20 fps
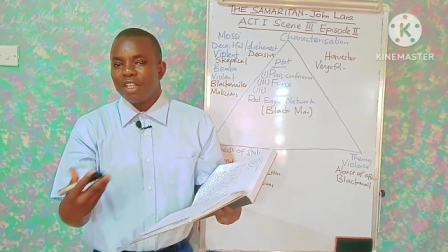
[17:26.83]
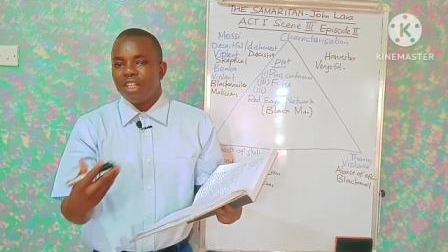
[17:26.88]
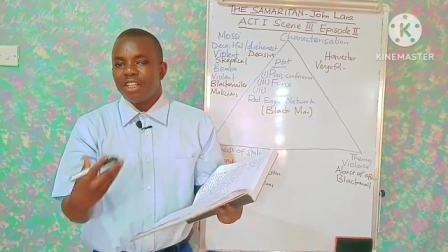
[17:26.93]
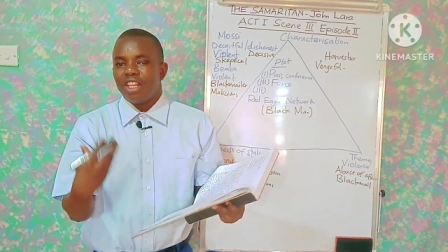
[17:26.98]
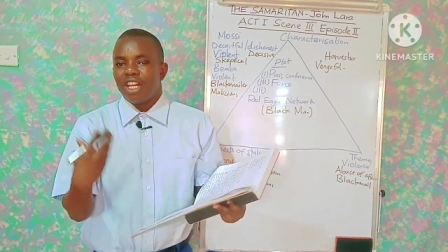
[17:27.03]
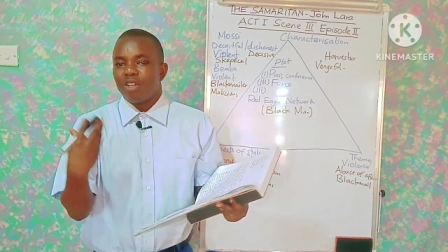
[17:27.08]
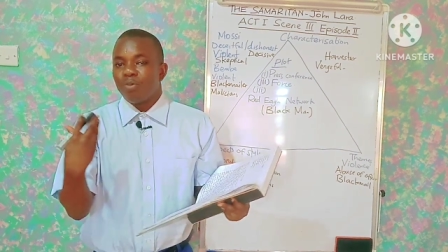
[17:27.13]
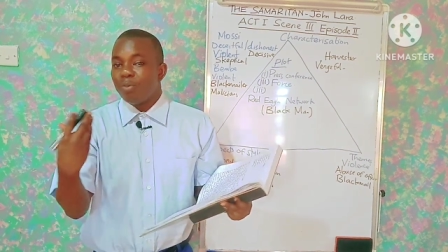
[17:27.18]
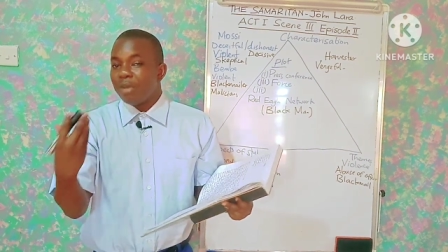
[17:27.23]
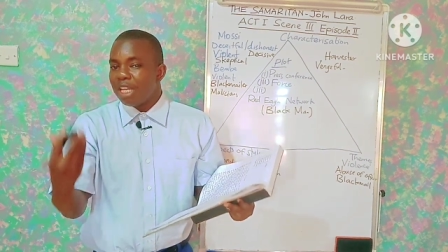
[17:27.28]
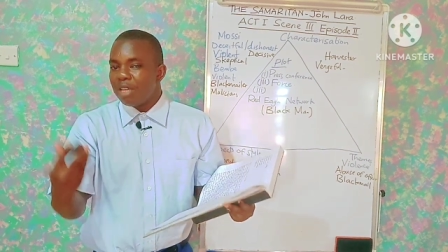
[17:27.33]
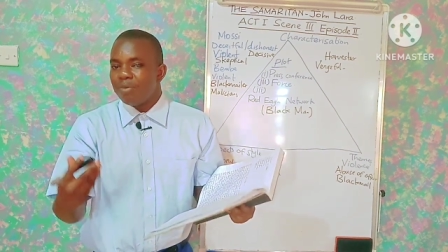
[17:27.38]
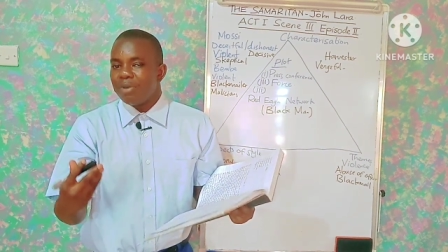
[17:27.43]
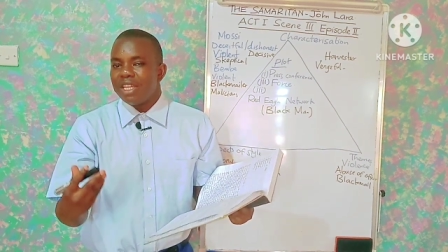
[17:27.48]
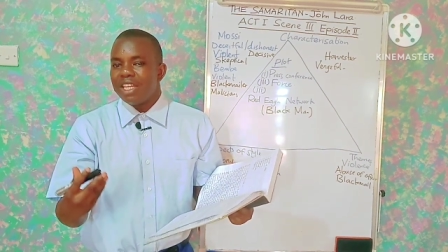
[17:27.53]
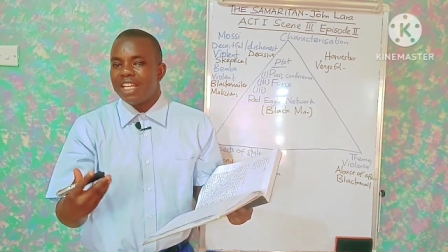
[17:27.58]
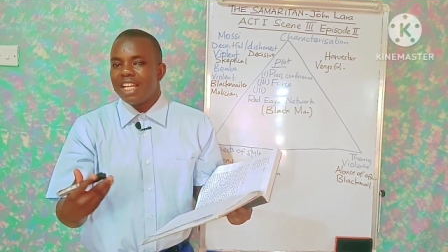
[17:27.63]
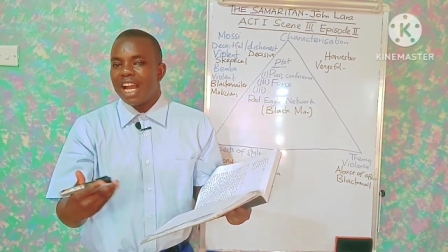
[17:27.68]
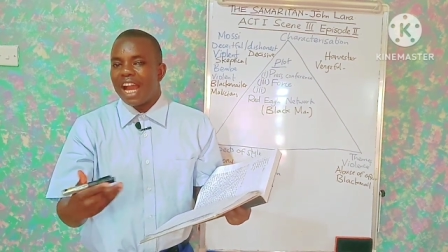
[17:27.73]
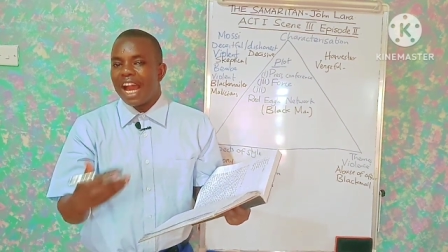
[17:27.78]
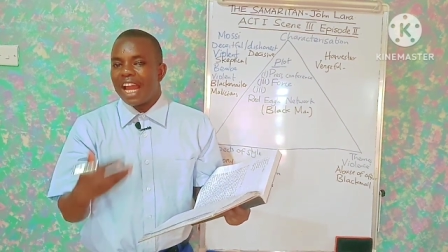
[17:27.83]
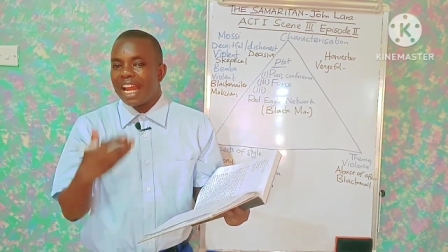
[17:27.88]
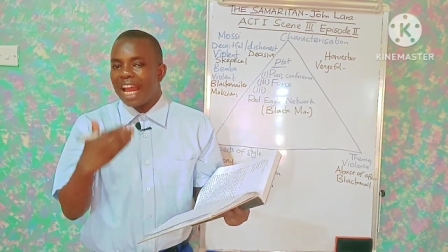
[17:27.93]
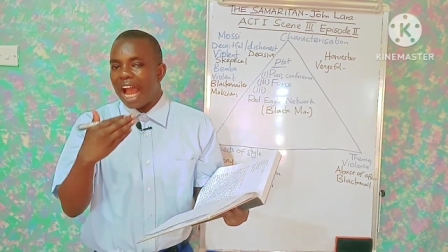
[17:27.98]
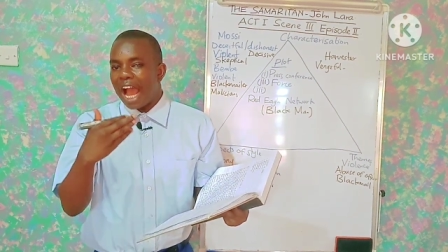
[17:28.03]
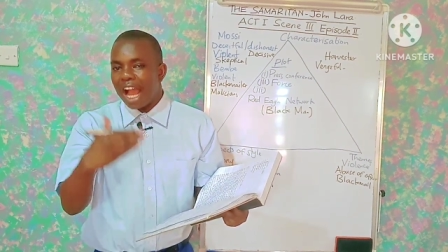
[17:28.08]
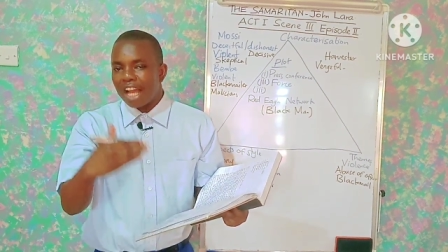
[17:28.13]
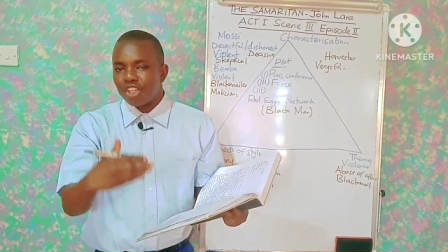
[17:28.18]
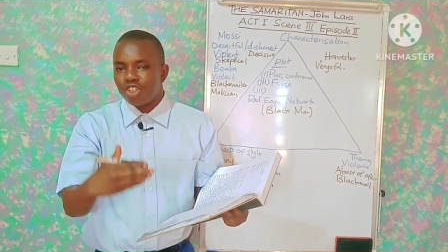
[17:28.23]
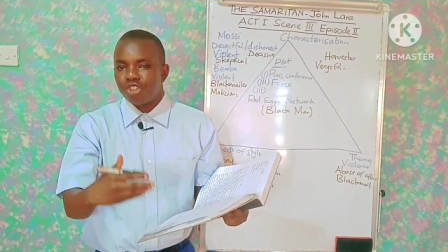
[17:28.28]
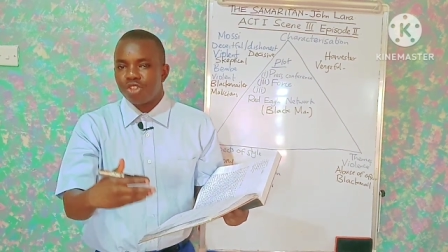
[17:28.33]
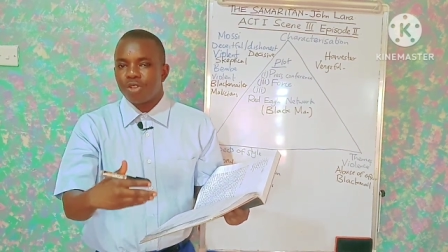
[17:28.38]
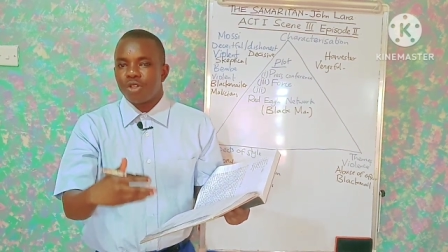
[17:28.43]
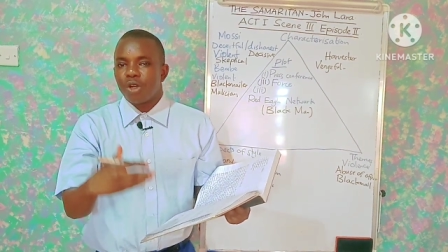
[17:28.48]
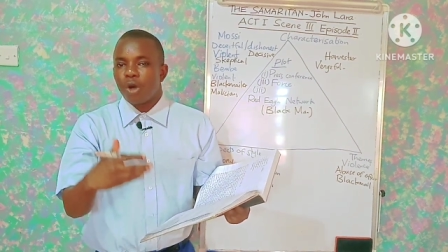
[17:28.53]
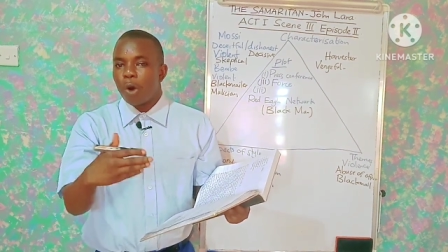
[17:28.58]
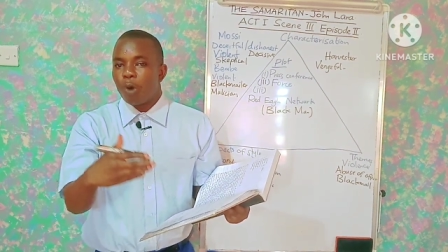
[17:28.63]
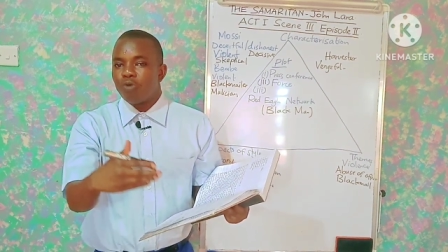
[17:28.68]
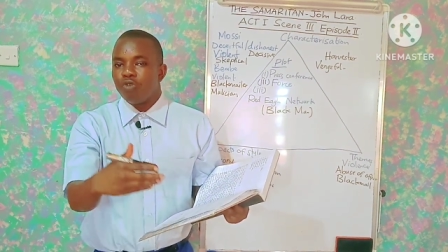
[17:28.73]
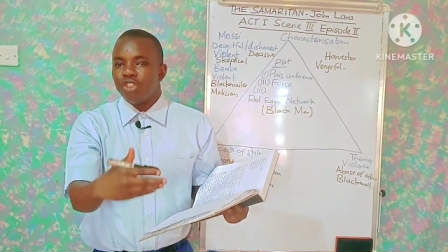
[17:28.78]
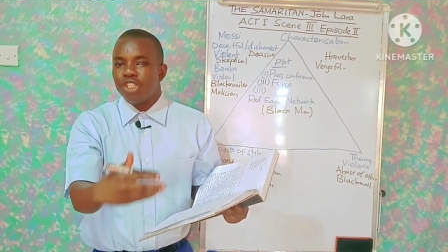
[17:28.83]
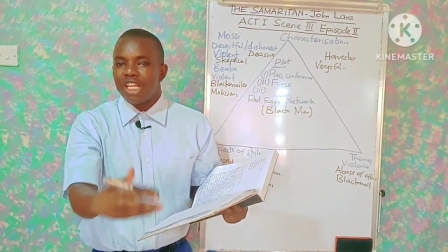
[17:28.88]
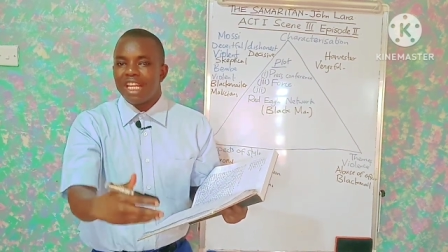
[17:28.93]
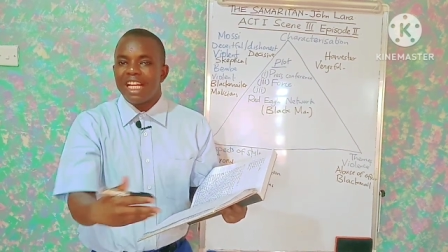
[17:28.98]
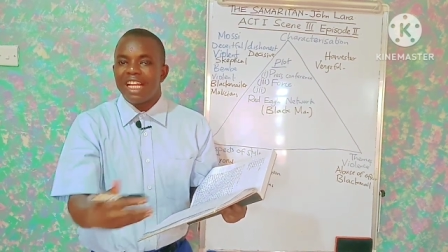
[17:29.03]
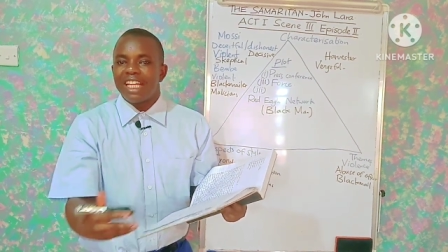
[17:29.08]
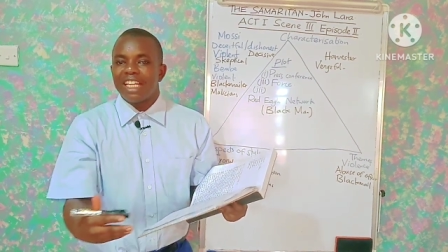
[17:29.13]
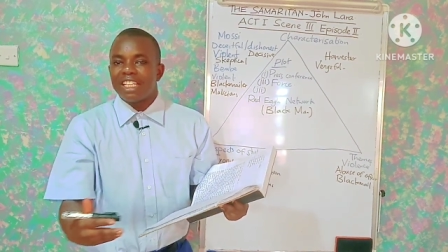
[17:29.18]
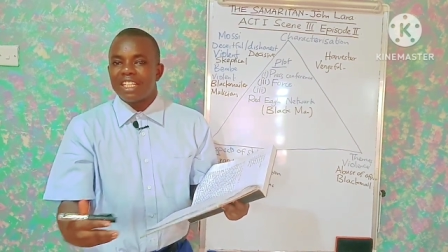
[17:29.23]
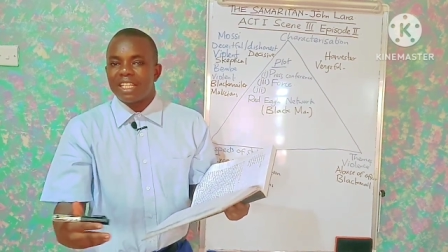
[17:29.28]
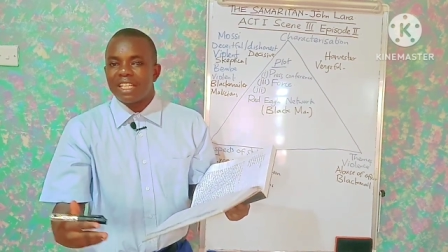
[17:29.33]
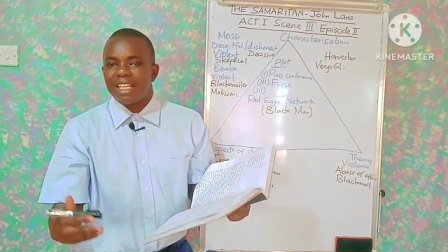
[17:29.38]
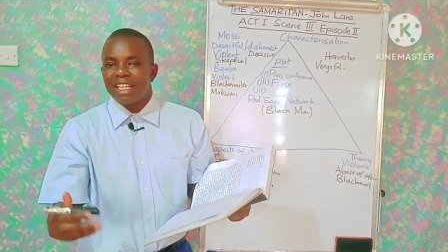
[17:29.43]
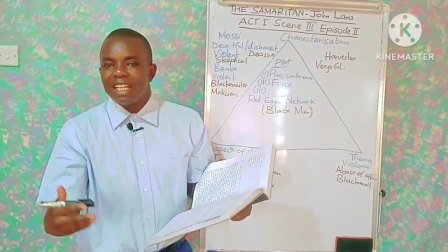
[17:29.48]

That maybe an action of jailing